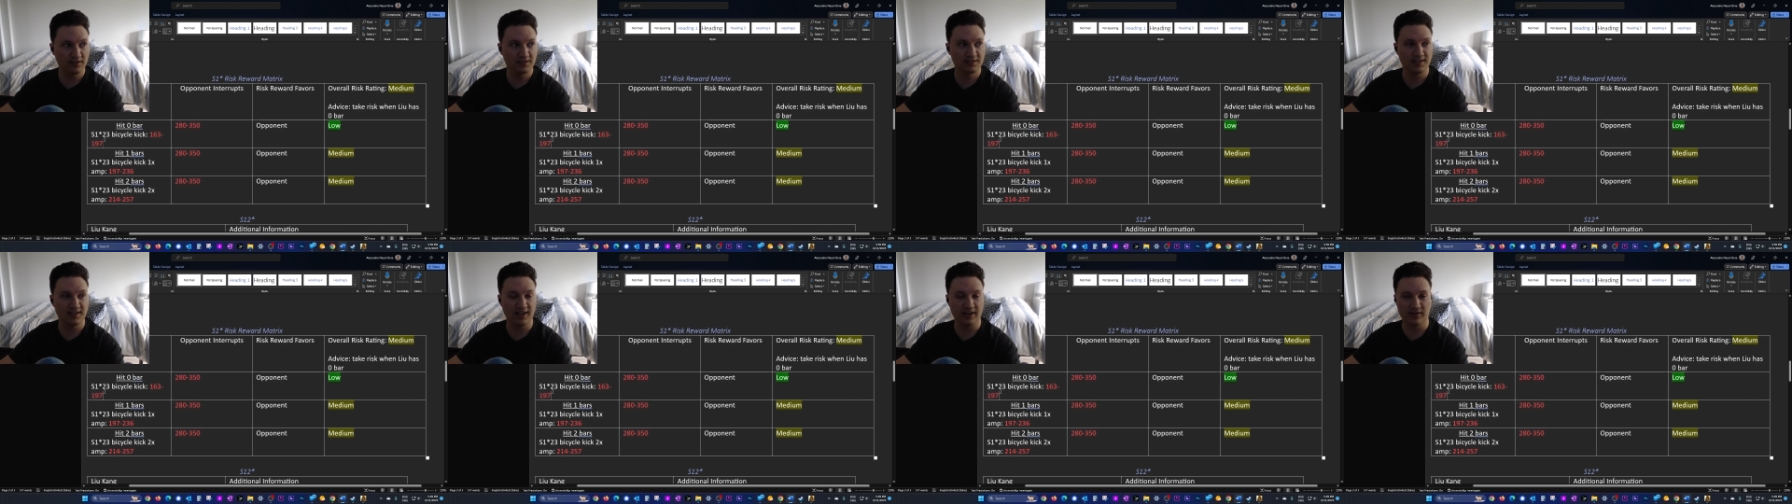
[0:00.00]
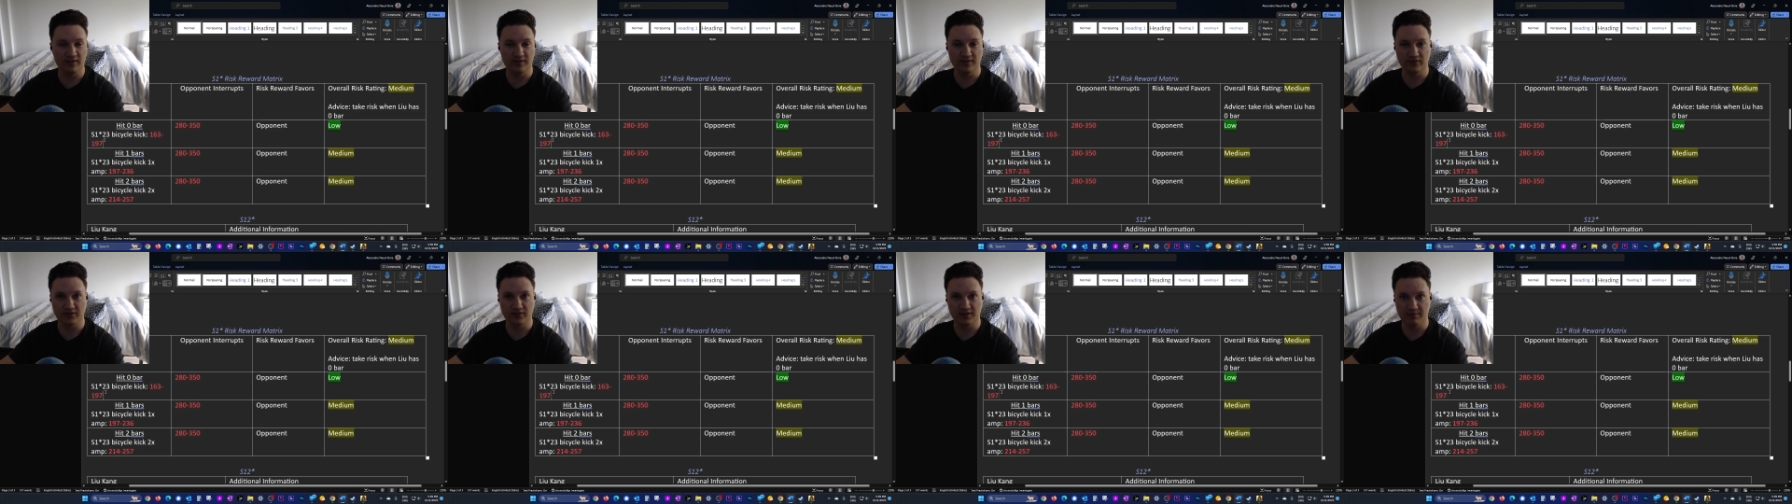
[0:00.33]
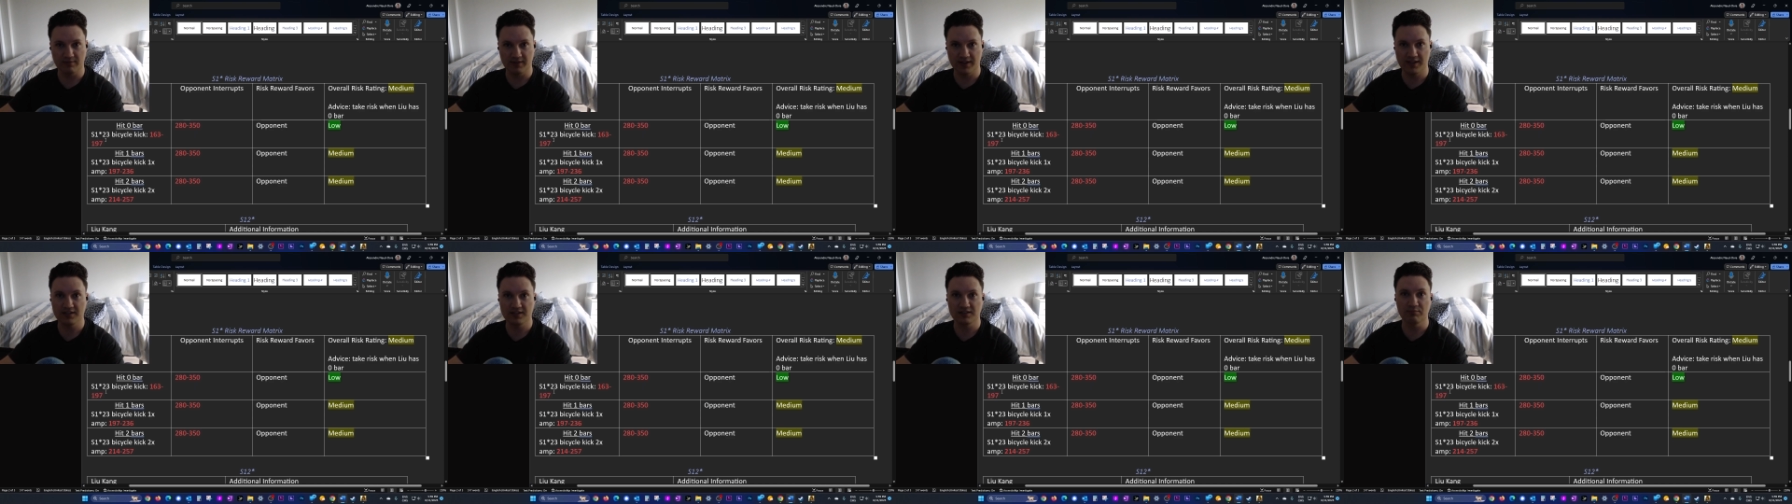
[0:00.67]
staggered into
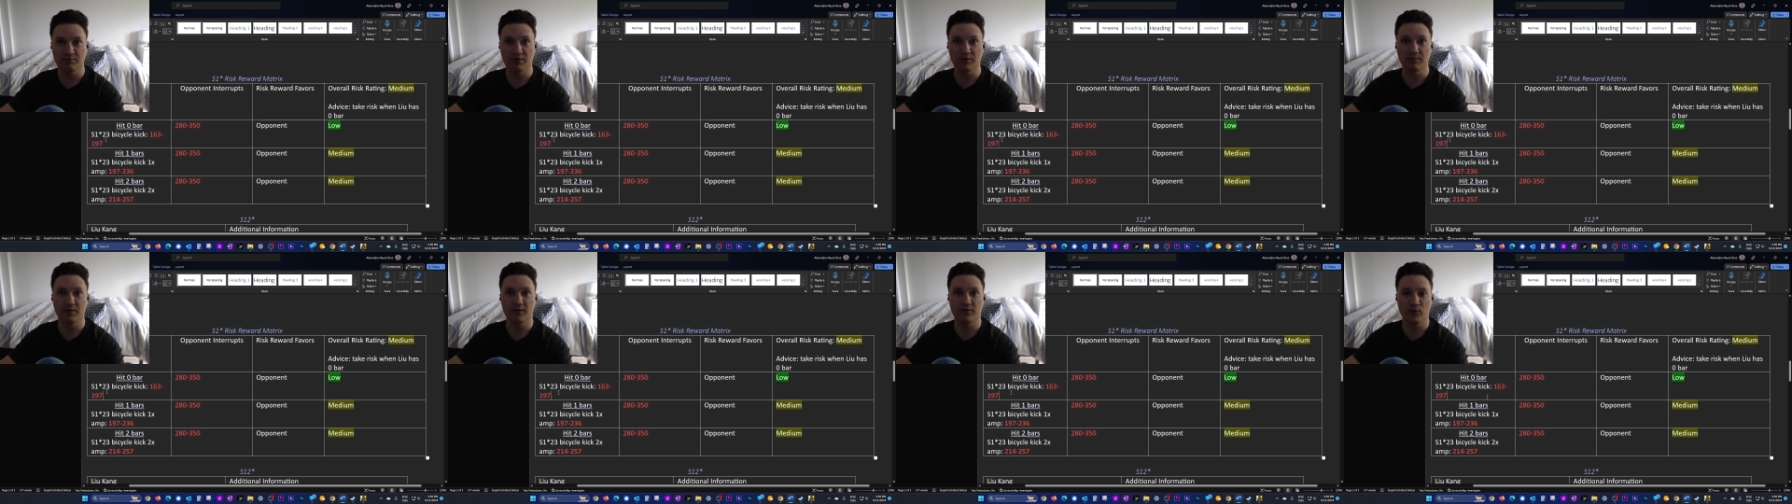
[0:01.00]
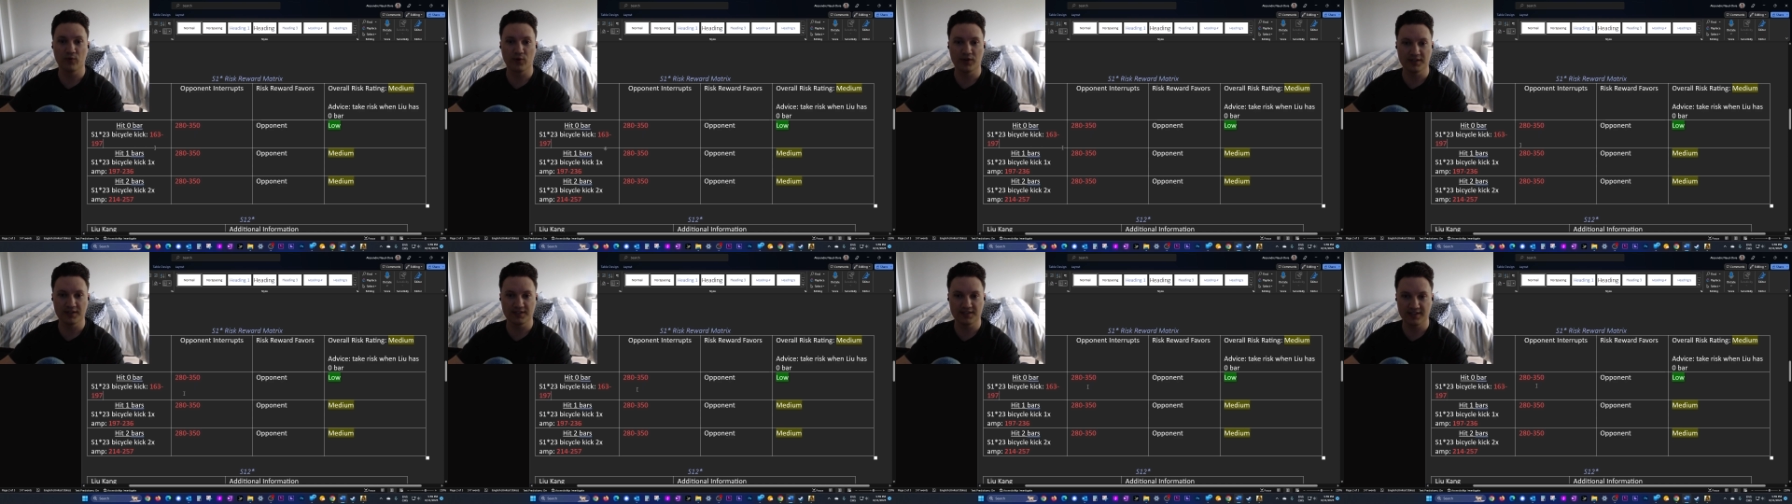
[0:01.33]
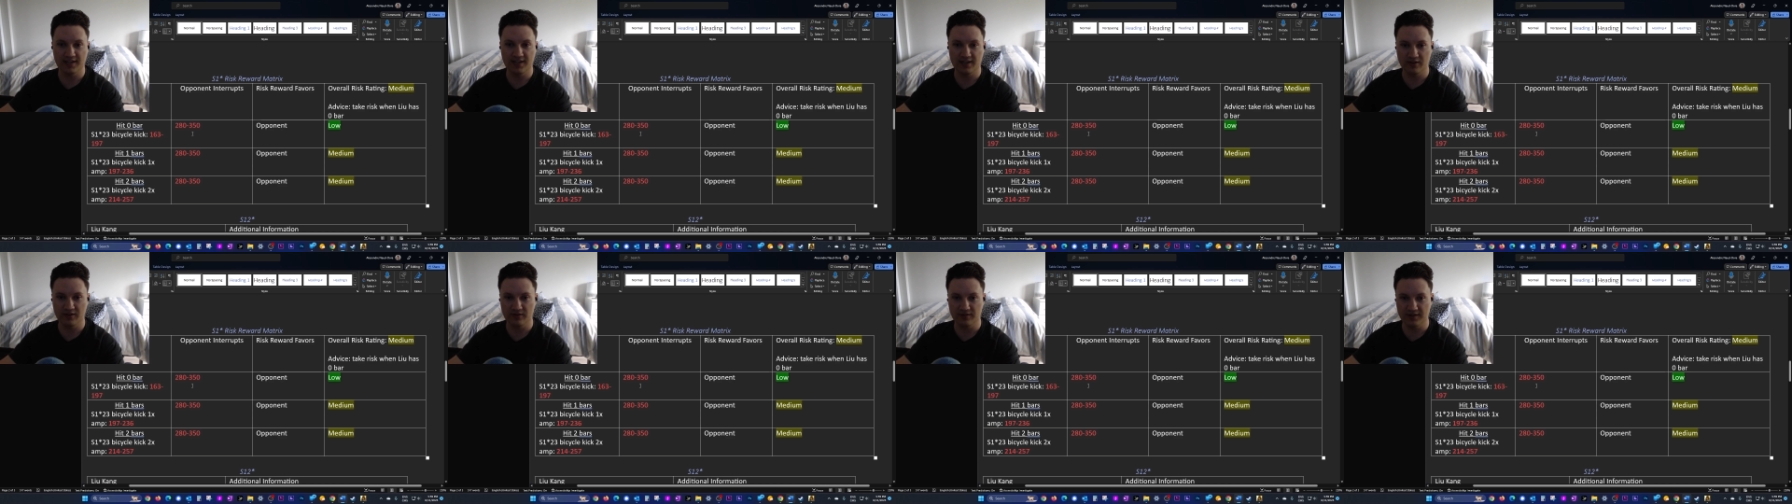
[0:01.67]
something else, but before he can
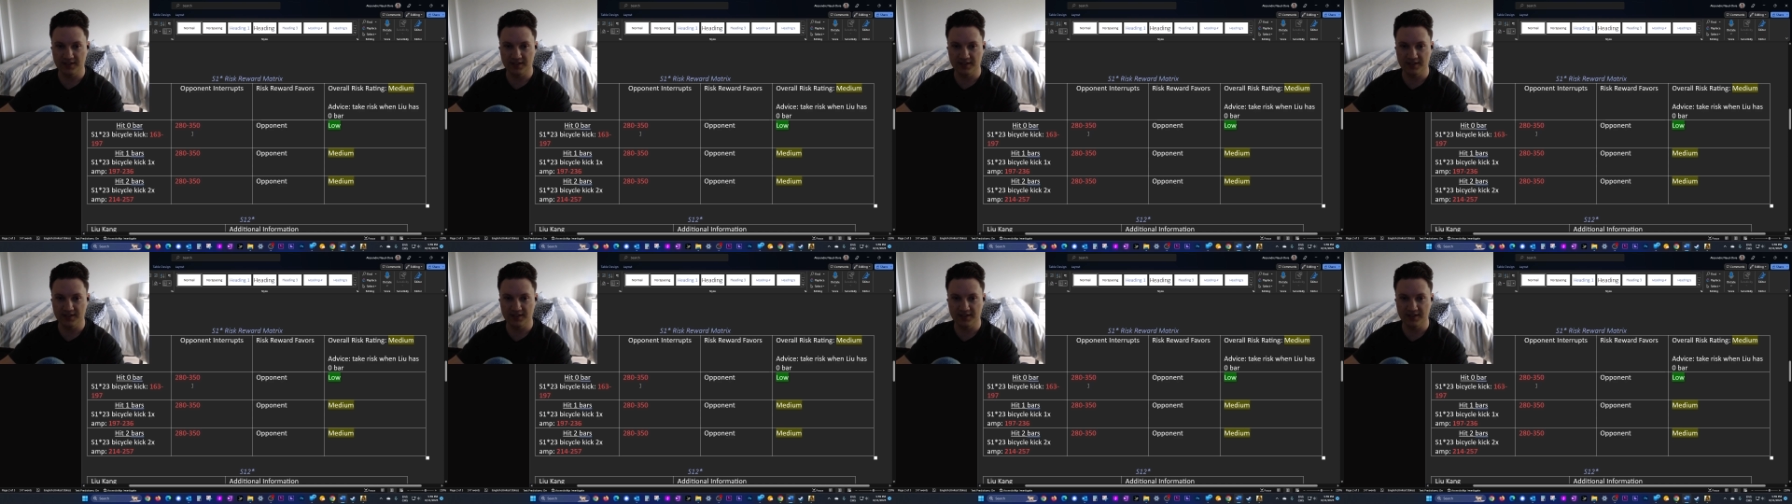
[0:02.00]
stagger,